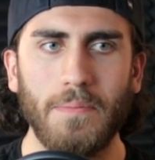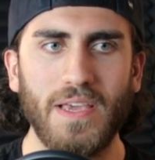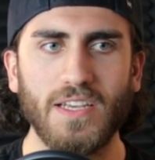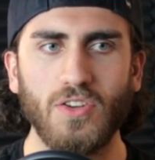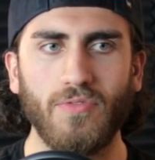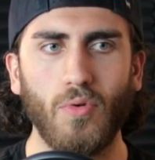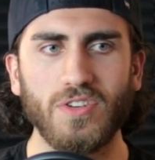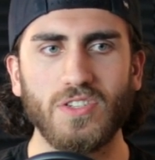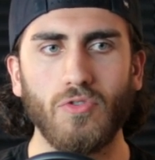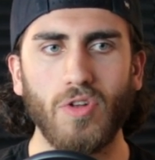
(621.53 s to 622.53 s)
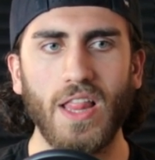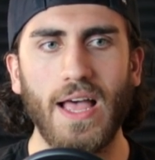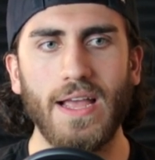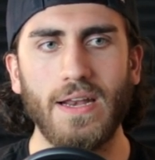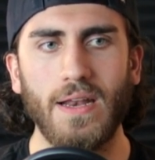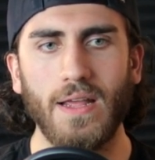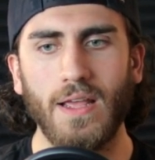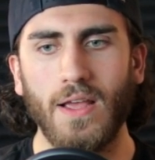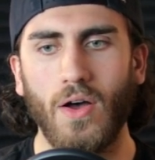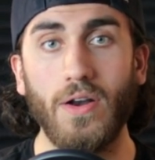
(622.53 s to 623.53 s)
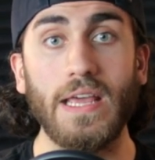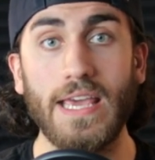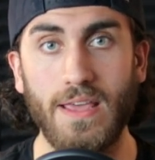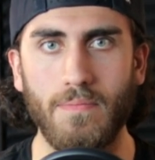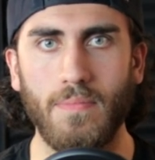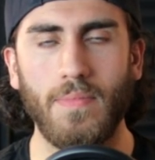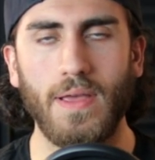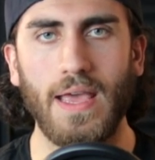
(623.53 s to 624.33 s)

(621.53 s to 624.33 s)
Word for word: because you're forced to rely on on him